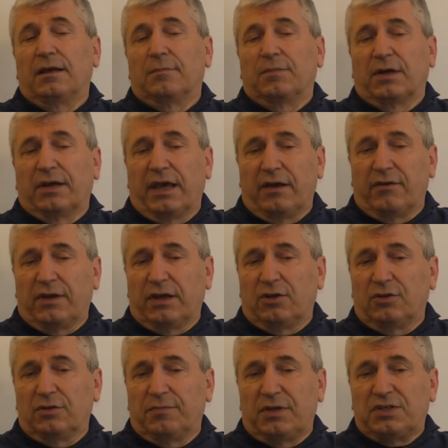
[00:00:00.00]
Bulgaria
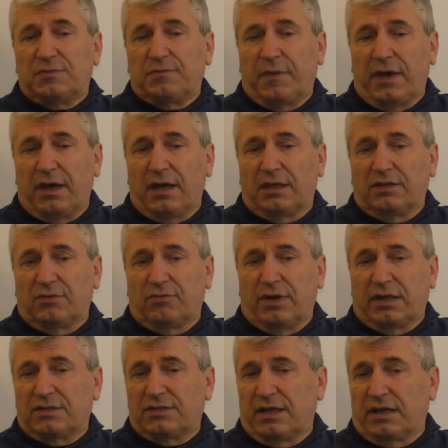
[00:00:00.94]
could be spared
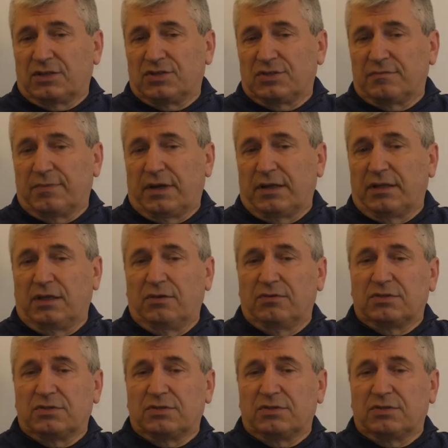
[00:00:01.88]
direct sanctions by the